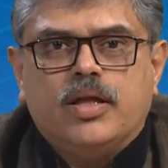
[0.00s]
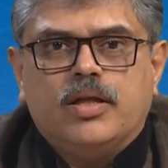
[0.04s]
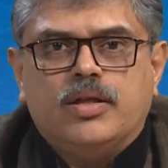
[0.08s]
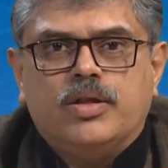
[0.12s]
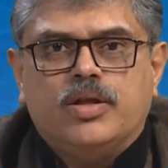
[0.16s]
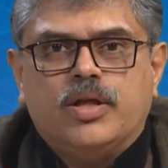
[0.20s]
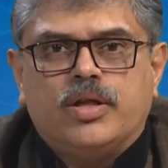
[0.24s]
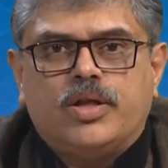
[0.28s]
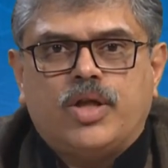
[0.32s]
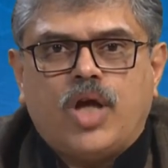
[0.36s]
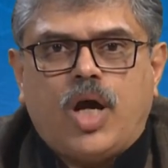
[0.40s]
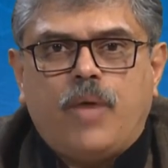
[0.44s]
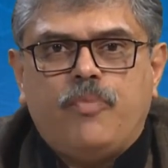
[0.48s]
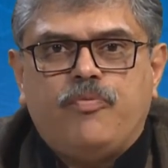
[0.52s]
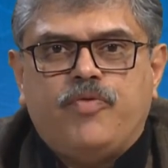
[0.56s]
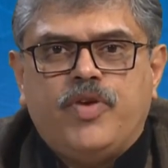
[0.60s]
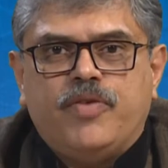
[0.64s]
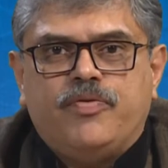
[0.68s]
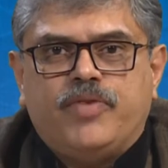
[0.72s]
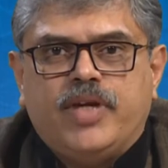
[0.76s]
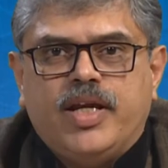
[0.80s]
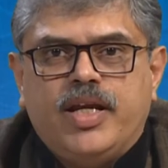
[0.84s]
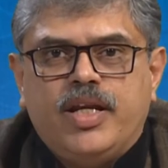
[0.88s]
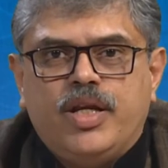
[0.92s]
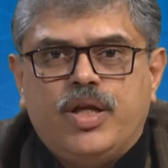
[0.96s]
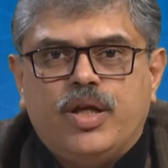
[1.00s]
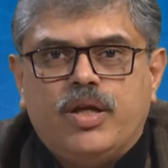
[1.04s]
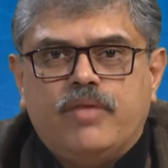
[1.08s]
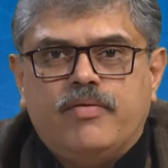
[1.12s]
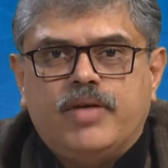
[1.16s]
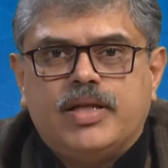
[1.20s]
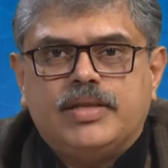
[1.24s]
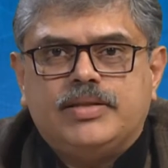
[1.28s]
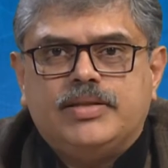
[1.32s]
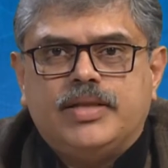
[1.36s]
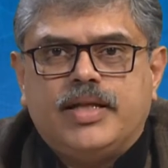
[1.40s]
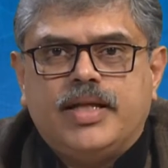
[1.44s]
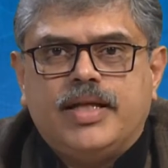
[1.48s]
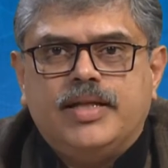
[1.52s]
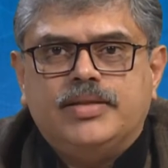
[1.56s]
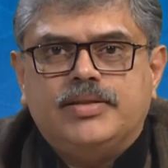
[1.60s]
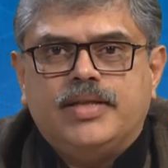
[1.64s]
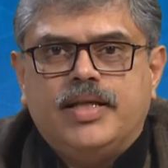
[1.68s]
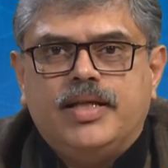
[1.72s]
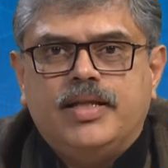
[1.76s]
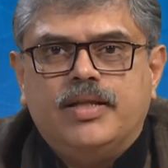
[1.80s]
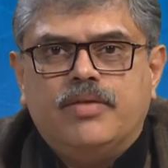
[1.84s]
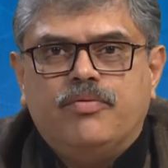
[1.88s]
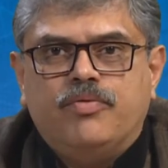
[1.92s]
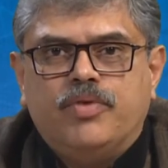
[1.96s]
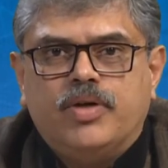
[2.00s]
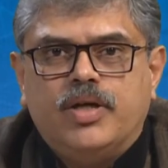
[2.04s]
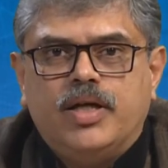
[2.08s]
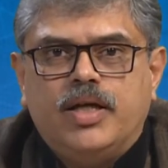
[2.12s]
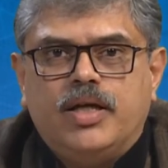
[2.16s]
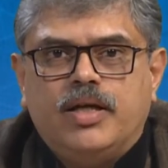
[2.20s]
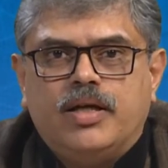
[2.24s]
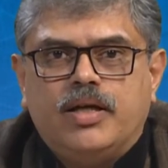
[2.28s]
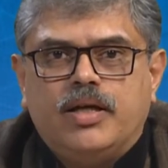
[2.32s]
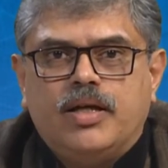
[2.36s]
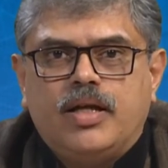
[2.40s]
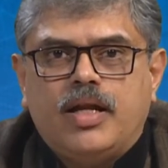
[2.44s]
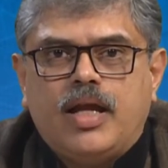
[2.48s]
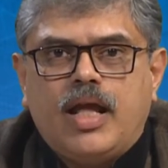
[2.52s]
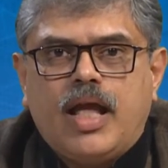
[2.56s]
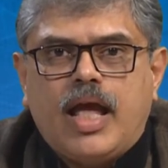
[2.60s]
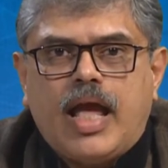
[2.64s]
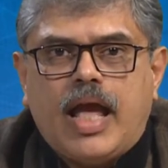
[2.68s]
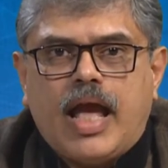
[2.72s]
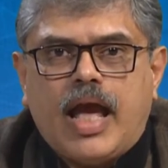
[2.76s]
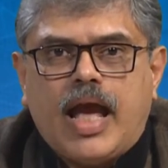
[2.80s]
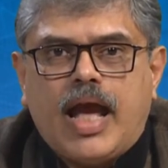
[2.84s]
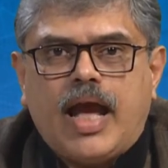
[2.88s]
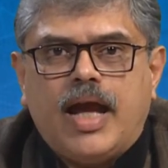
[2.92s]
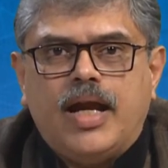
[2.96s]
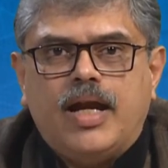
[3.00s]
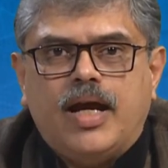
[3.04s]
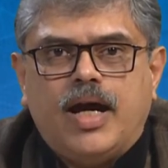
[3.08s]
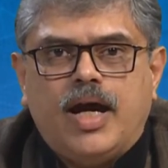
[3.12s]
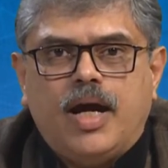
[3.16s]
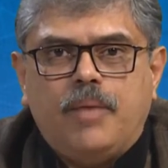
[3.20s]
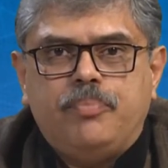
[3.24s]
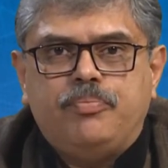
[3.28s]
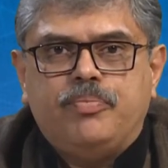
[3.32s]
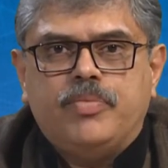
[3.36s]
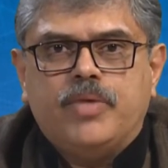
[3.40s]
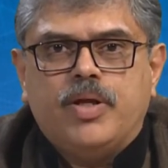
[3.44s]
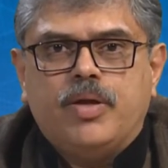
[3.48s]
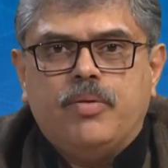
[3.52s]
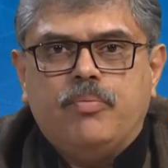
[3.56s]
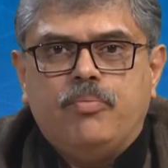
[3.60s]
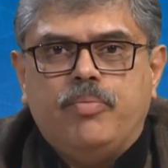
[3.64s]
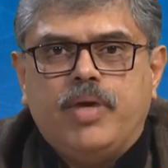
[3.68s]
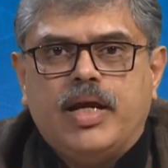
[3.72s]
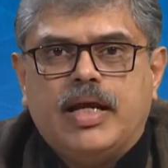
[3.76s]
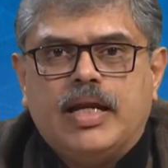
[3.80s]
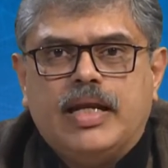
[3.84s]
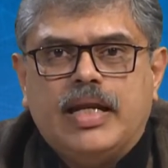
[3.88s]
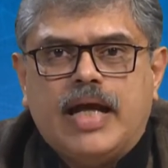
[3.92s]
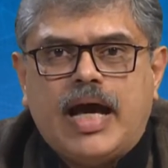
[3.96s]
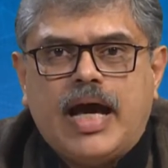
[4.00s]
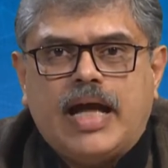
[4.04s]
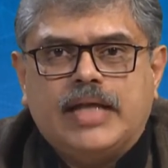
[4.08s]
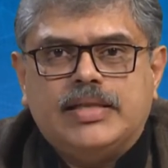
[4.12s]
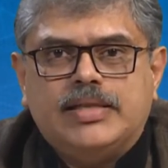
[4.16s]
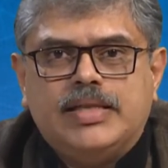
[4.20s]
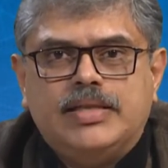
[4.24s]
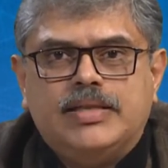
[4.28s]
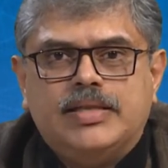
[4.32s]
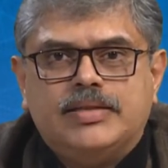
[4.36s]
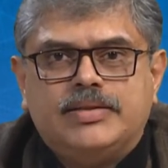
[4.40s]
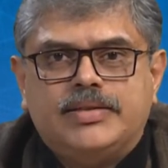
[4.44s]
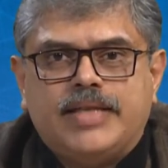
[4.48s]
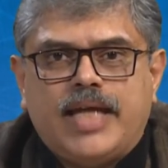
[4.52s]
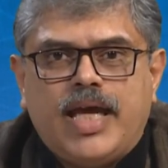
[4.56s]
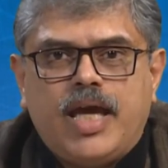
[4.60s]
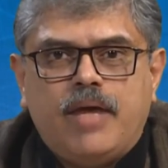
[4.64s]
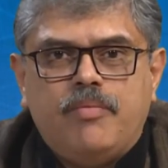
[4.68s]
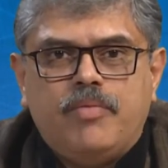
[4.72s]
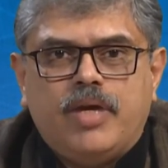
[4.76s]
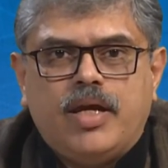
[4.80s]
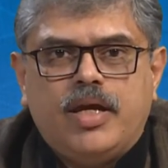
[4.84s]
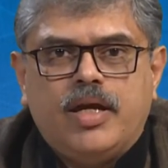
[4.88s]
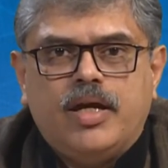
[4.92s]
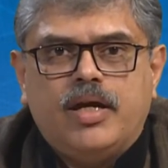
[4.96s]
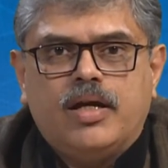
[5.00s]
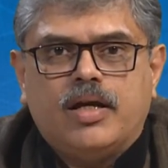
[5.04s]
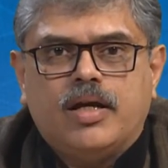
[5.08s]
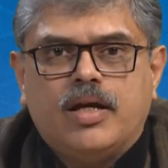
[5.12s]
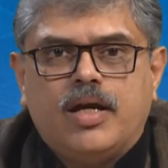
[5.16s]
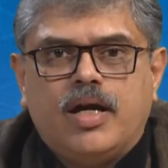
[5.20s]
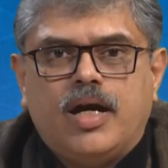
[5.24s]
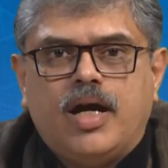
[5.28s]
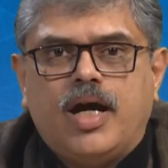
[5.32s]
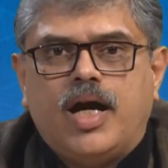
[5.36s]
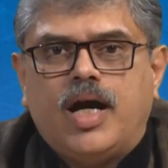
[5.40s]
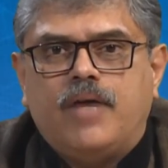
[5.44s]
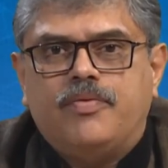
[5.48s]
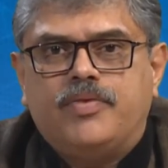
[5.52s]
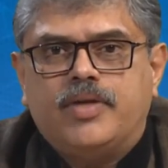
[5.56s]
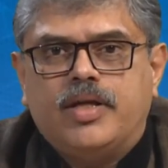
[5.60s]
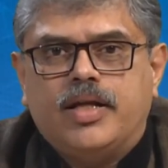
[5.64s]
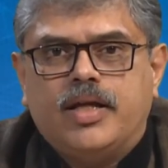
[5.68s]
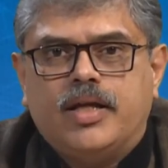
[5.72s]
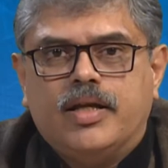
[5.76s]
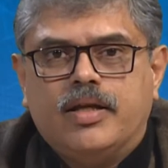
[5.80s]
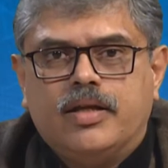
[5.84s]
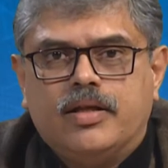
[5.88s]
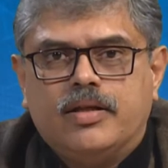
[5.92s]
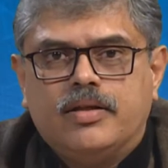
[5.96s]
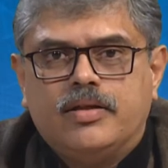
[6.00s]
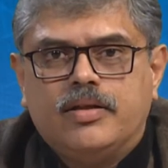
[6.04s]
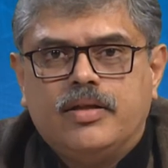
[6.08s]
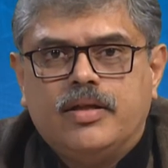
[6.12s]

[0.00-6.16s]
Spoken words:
the top 15 universities in the world end up being largely the same year after year.